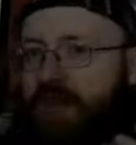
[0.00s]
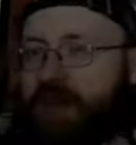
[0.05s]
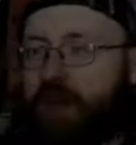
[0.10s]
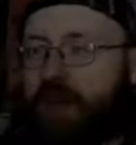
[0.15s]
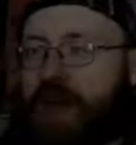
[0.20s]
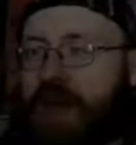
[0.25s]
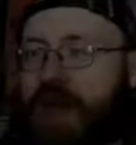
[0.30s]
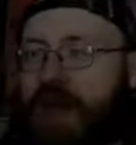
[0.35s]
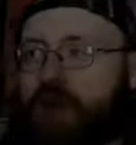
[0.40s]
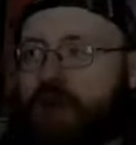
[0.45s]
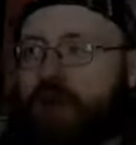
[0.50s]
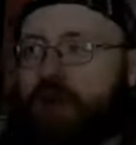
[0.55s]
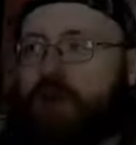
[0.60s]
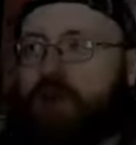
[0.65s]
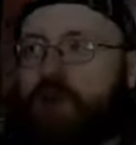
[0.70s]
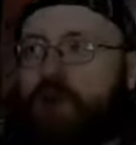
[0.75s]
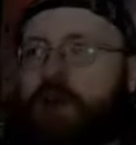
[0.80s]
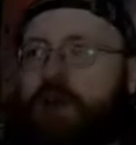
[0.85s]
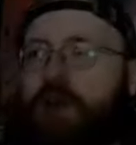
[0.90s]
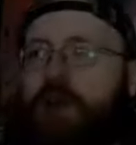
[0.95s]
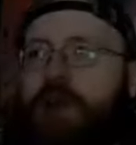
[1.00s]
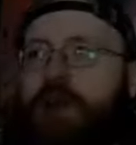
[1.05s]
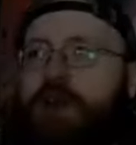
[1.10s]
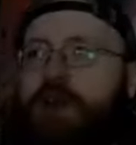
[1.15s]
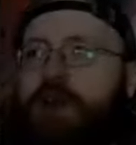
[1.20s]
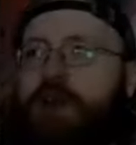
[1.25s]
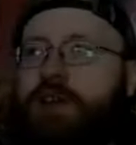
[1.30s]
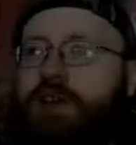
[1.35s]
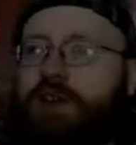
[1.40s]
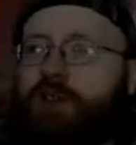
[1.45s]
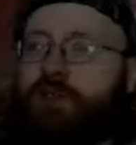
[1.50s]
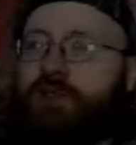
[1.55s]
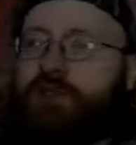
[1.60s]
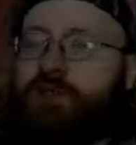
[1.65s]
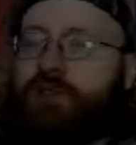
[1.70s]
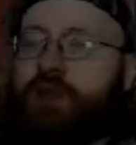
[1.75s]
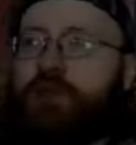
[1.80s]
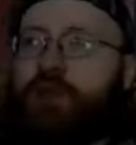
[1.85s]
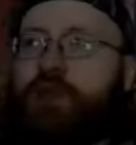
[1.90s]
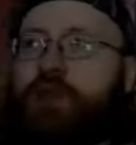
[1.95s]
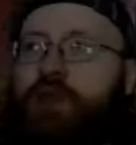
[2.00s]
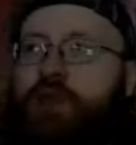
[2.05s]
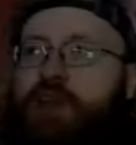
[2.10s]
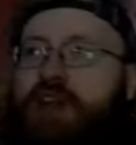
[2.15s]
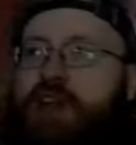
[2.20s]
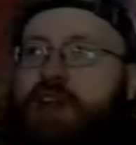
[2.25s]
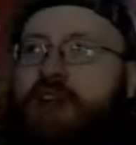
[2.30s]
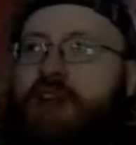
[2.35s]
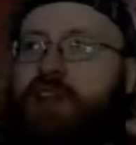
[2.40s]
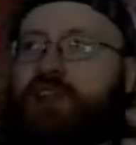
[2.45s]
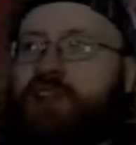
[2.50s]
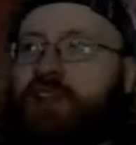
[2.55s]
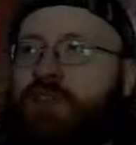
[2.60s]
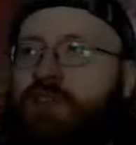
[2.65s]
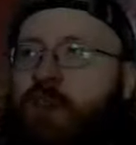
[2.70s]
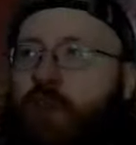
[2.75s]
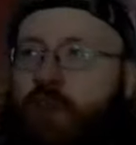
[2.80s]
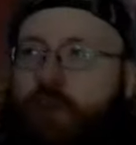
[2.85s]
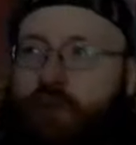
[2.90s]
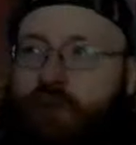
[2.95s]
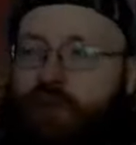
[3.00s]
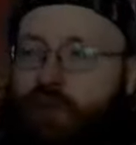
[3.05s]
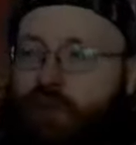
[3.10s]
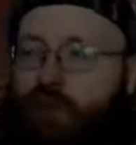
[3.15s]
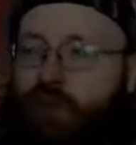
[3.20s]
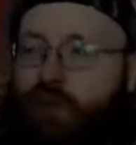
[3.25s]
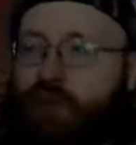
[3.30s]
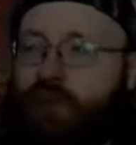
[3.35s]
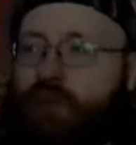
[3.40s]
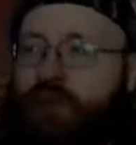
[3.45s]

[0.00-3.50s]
a battle, because the bully has his own group,